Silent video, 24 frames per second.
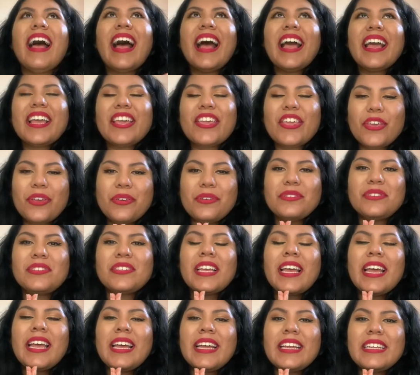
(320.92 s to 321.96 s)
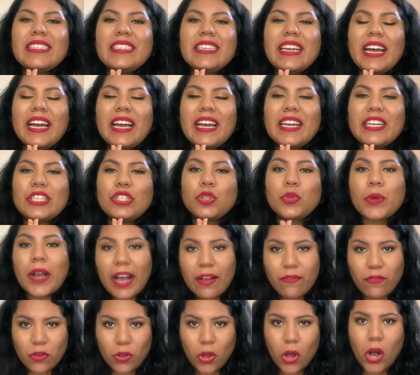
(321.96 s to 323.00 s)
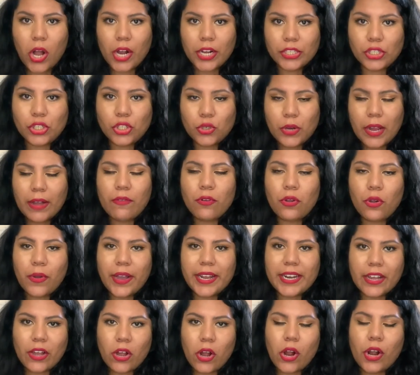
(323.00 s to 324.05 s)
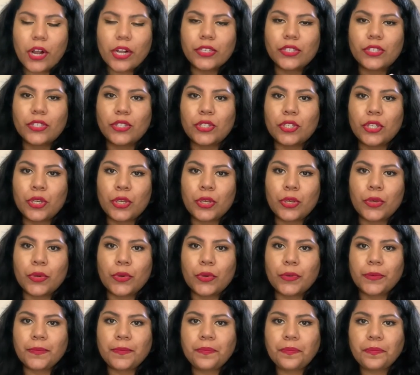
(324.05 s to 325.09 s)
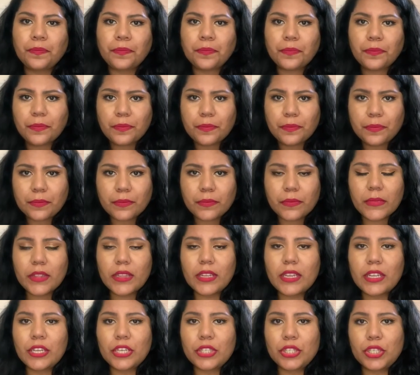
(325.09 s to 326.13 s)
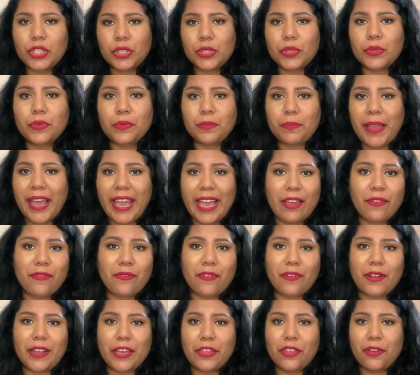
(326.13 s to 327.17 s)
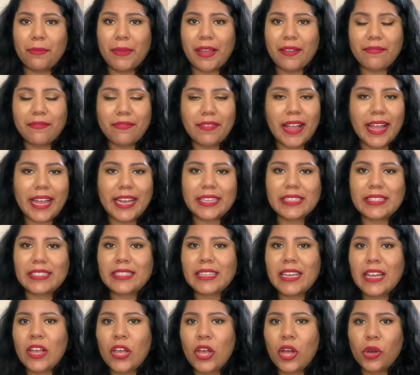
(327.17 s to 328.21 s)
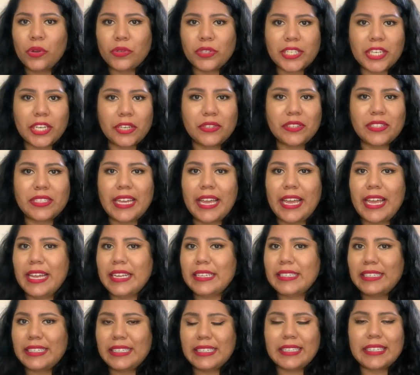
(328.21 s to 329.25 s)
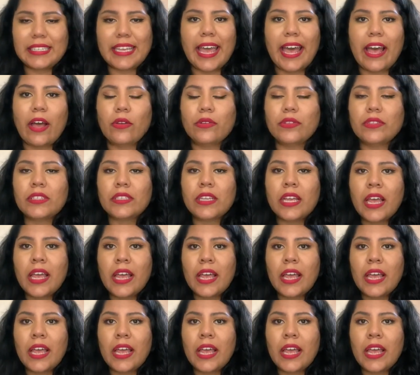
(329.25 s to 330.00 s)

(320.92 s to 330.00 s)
I use uh, travel cards, travel credit cards to to pay for either my flights, hotel stayings, discounts